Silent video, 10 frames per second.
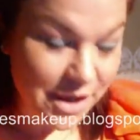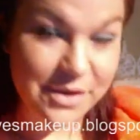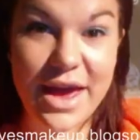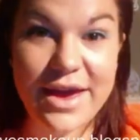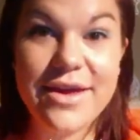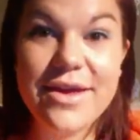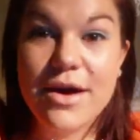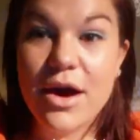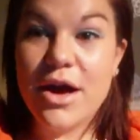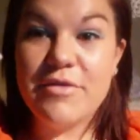Okay,
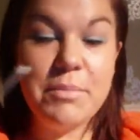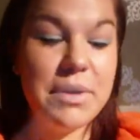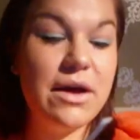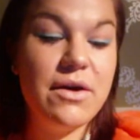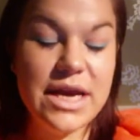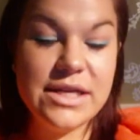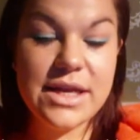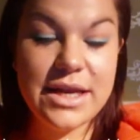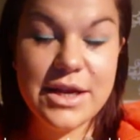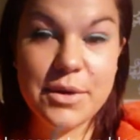I've applied
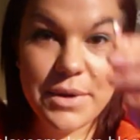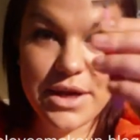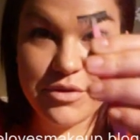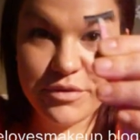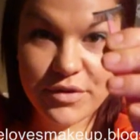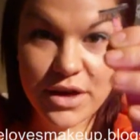a little bit of